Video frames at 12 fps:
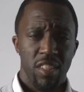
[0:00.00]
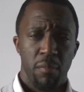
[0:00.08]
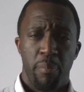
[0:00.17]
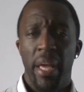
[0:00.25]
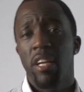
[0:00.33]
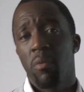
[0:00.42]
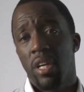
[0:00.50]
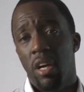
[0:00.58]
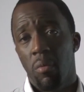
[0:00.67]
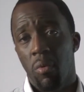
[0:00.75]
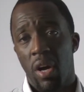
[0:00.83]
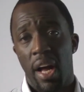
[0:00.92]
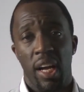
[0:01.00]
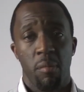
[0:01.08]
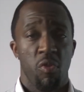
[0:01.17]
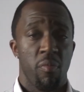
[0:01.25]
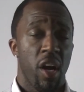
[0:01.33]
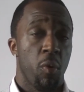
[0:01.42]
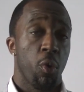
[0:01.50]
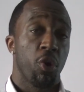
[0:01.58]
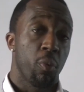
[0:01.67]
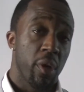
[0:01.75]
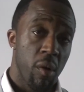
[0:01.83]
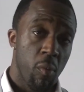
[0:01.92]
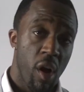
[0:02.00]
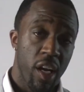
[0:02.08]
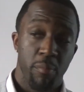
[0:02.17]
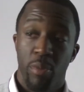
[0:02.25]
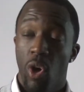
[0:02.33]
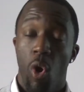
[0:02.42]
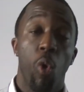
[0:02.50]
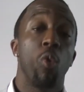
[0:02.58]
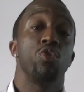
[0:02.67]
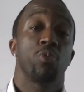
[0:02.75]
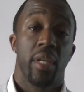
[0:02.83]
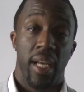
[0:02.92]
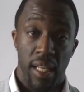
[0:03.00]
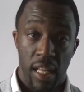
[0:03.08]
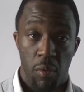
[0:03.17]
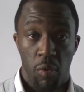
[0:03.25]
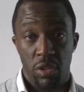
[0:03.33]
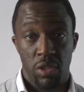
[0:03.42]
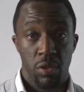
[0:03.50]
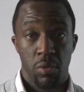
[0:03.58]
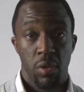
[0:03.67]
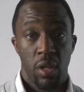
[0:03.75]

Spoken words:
paint when I want, I can move my work when I want, I can put holes where the hell I want to.